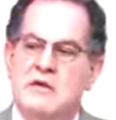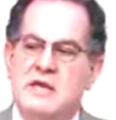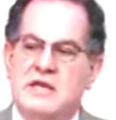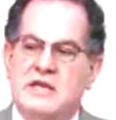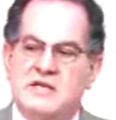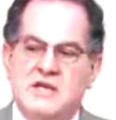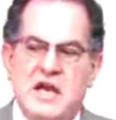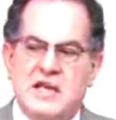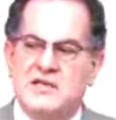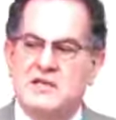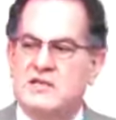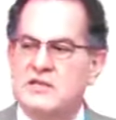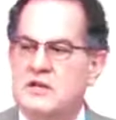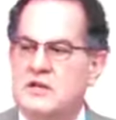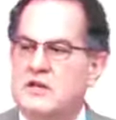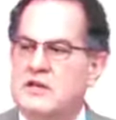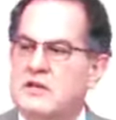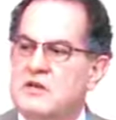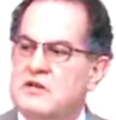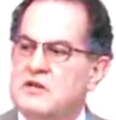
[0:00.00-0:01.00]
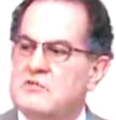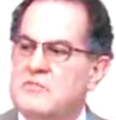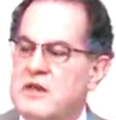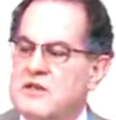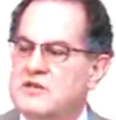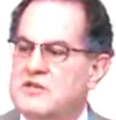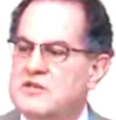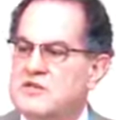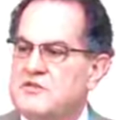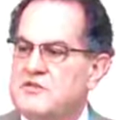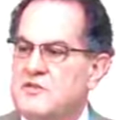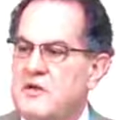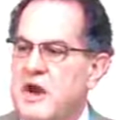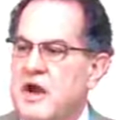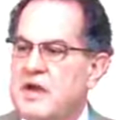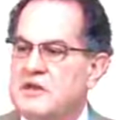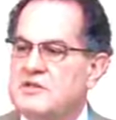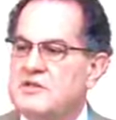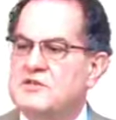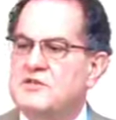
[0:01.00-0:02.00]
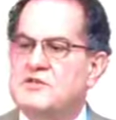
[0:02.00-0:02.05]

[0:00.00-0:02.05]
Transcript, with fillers: detested his message of Christ?